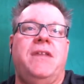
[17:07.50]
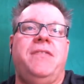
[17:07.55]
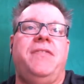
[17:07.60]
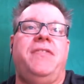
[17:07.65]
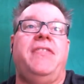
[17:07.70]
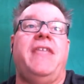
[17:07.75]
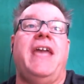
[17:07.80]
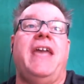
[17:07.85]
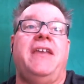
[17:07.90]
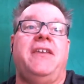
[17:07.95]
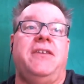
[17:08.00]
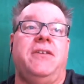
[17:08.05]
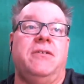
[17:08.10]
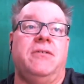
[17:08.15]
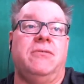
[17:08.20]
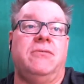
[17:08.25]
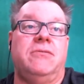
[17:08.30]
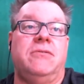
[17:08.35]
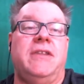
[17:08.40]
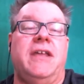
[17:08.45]
Thank
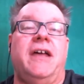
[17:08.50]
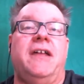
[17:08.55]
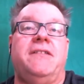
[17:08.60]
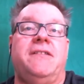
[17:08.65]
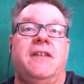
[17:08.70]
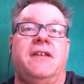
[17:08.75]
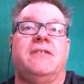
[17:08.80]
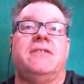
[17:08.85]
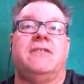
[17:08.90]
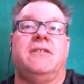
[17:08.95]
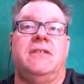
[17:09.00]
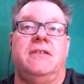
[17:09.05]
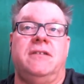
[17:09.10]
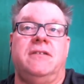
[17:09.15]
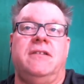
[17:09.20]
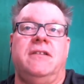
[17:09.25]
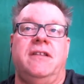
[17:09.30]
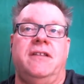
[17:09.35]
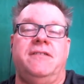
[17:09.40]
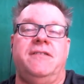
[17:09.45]
you. That's
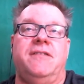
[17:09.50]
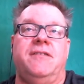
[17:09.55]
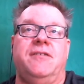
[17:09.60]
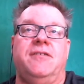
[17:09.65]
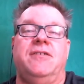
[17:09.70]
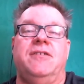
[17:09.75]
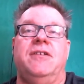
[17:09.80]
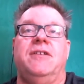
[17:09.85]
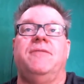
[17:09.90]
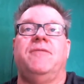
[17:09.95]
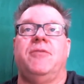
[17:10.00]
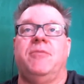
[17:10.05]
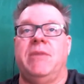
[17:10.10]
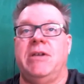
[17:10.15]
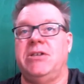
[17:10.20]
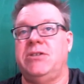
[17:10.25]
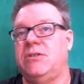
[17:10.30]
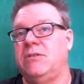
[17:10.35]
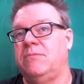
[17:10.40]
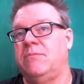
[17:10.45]
actually, that's good
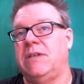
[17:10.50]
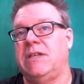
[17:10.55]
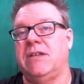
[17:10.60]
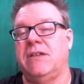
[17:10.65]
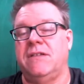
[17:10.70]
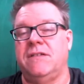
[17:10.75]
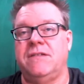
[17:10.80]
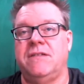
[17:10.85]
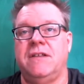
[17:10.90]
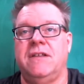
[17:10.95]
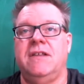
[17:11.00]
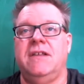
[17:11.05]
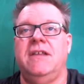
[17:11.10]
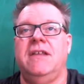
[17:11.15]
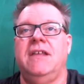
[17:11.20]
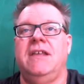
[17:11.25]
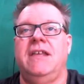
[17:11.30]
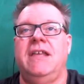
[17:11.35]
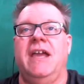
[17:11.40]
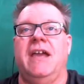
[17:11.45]
information, because
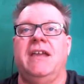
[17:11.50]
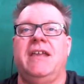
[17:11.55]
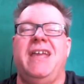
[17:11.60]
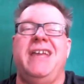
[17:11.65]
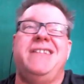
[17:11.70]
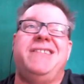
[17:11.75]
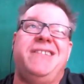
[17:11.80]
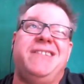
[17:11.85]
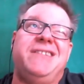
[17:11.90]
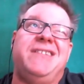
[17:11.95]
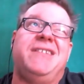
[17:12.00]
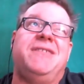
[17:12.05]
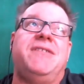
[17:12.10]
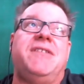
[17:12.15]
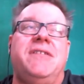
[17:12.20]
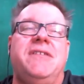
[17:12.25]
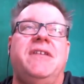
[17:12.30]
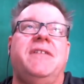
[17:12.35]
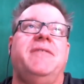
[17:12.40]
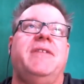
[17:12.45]
yeah, case
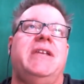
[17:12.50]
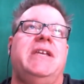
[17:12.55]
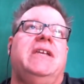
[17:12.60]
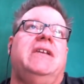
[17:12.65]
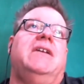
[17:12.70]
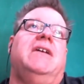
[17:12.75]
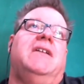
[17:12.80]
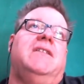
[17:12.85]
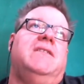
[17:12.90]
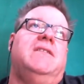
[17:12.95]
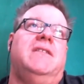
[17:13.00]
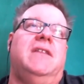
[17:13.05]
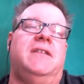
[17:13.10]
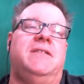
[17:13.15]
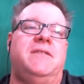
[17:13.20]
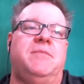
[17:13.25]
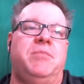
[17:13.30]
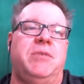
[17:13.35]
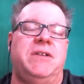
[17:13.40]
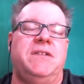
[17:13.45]
sensitivity, uh,
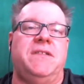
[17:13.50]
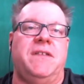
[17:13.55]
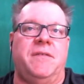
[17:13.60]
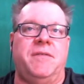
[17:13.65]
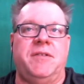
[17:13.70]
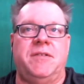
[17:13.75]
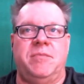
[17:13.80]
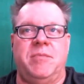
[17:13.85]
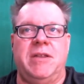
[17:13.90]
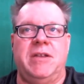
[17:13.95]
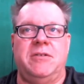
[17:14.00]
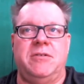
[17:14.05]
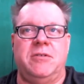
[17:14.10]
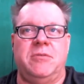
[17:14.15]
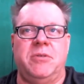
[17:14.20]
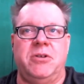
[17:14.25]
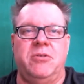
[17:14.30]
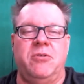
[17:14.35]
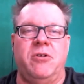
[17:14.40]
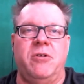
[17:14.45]
that's pretty
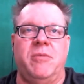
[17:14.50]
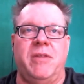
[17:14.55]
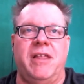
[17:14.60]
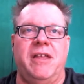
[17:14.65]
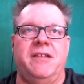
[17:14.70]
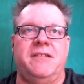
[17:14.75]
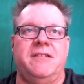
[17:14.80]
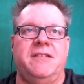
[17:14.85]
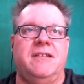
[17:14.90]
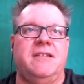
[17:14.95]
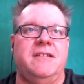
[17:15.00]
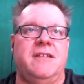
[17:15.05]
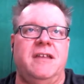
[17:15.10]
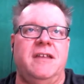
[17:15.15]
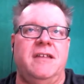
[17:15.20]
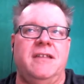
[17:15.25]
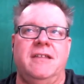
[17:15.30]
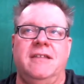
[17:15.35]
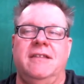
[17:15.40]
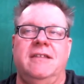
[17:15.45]
self-explanatory, but normalizing is
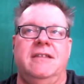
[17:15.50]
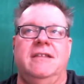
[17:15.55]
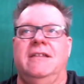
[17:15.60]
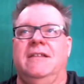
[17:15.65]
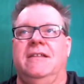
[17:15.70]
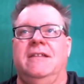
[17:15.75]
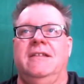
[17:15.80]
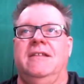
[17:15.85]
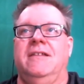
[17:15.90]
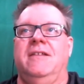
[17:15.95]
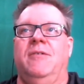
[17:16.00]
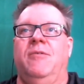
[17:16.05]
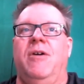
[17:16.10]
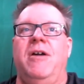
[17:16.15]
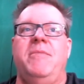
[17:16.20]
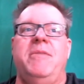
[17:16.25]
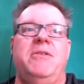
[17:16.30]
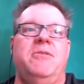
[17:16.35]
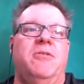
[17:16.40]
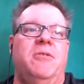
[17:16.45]
like,
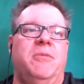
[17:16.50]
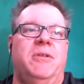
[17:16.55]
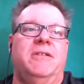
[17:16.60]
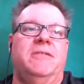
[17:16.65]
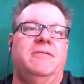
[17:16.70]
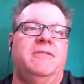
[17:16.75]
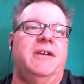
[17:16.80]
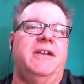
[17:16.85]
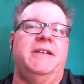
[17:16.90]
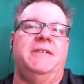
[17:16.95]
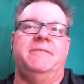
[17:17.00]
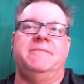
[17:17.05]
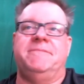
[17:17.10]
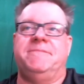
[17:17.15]
why be normal, right?